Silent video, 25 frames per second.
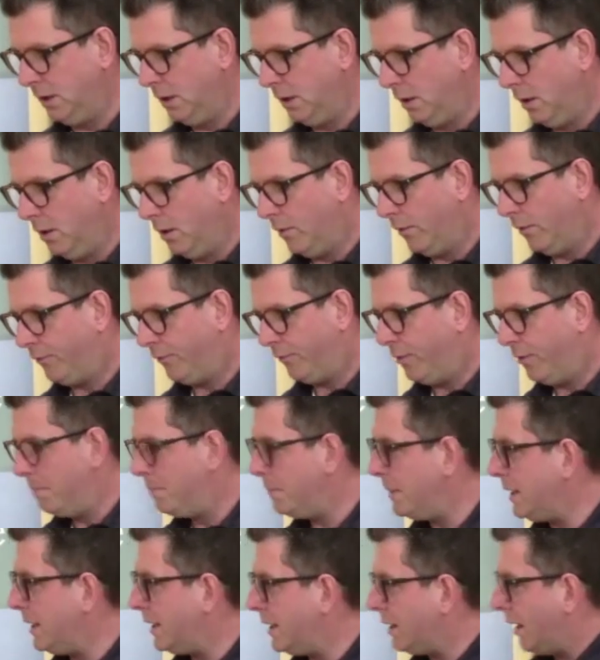For
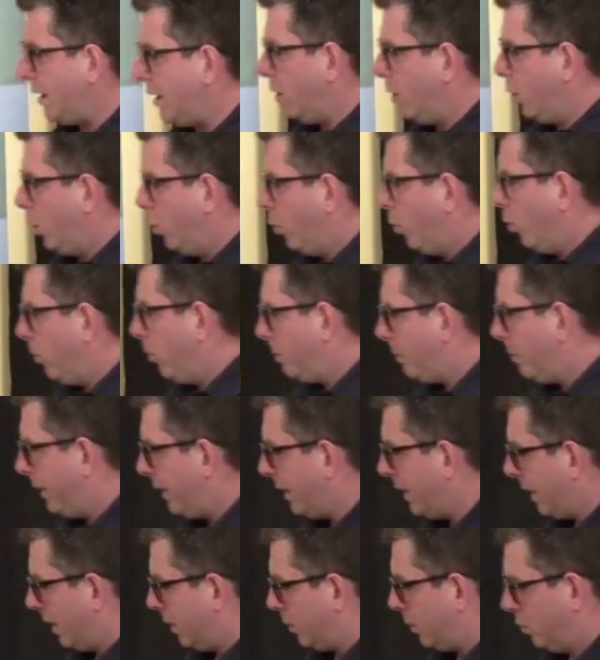me, our hope
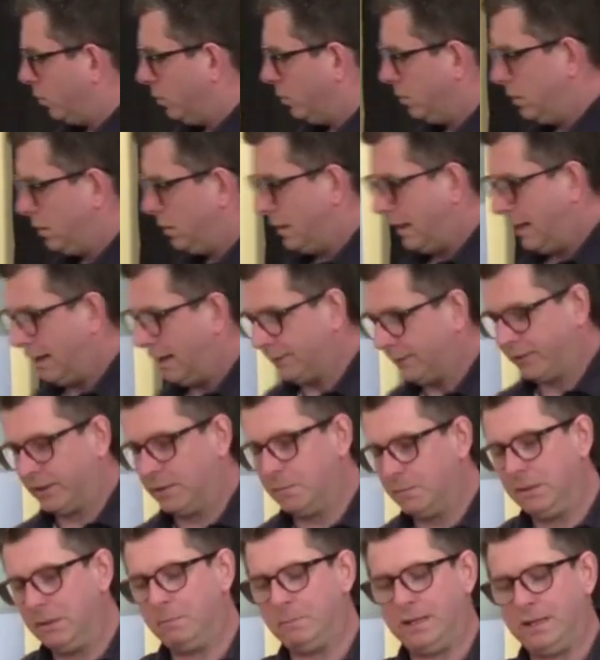now has to be
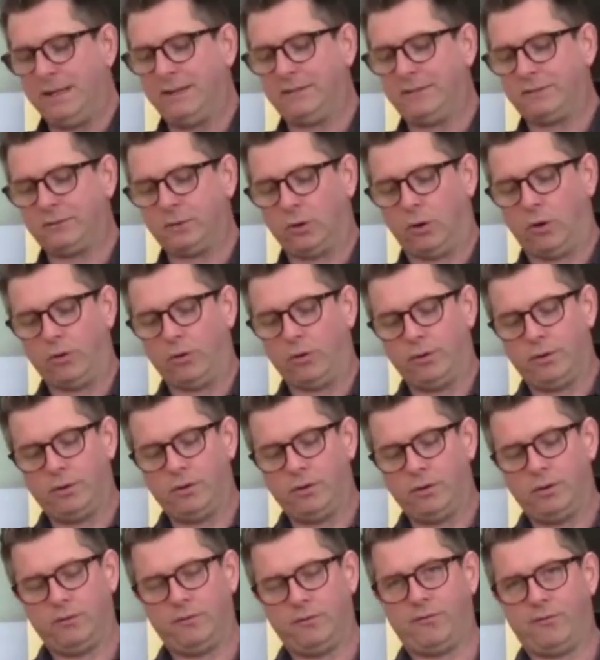based on
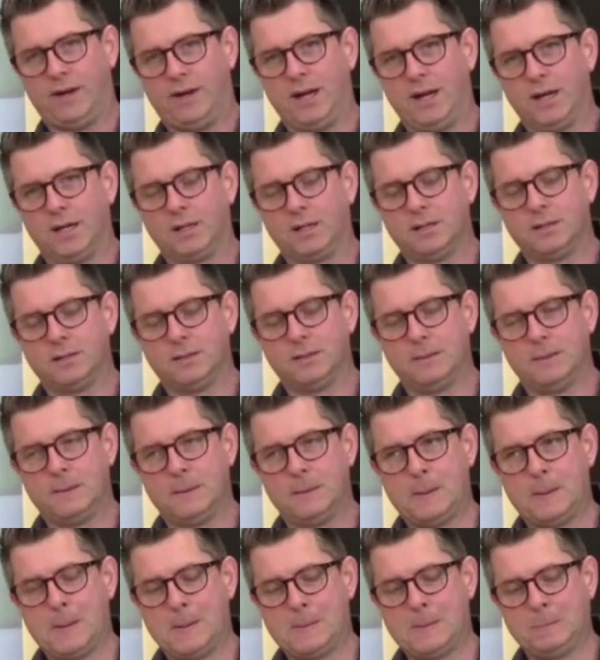fact.
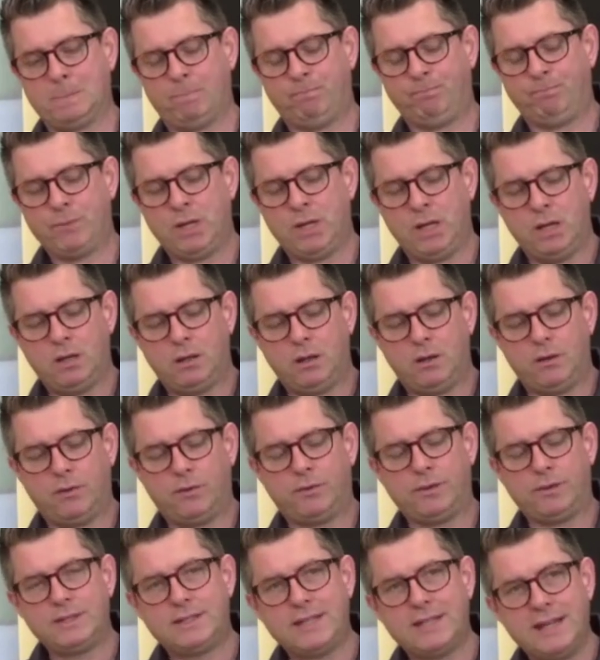The
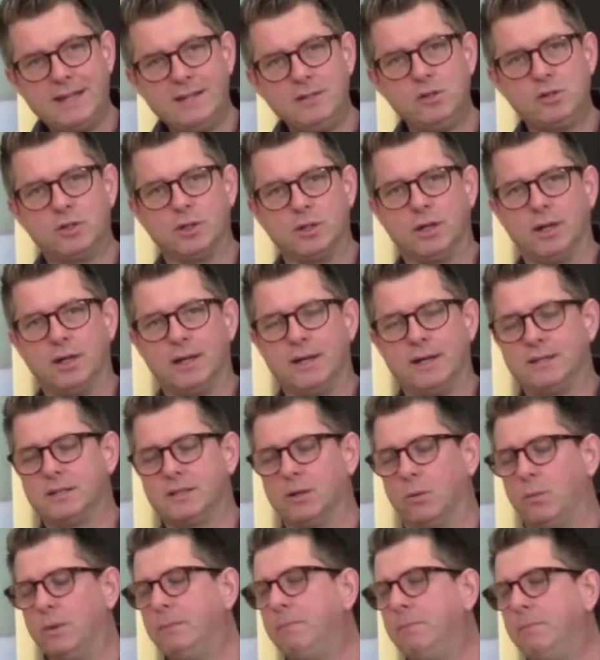danger is that
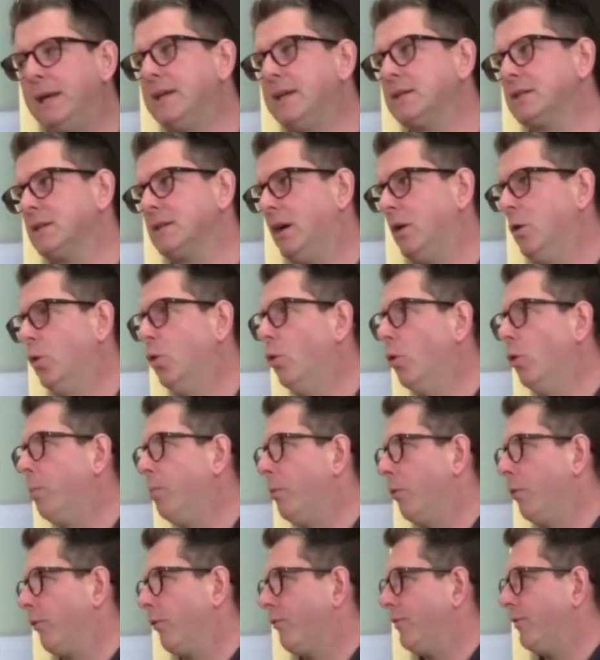we base our hope
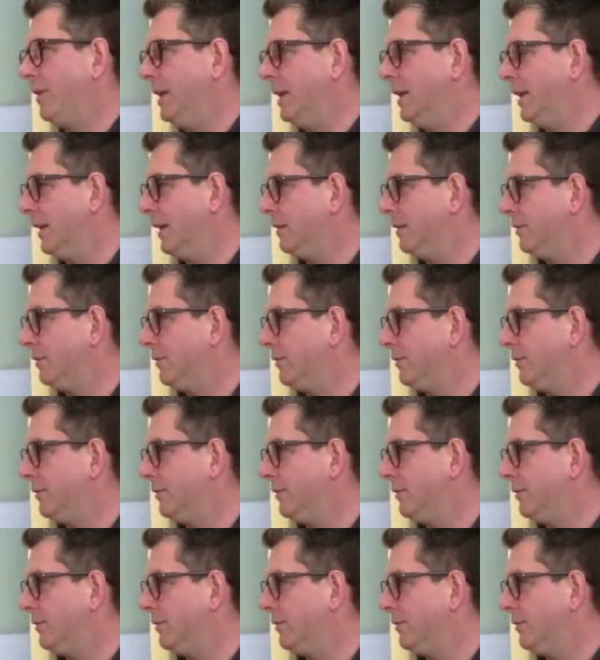on feelings.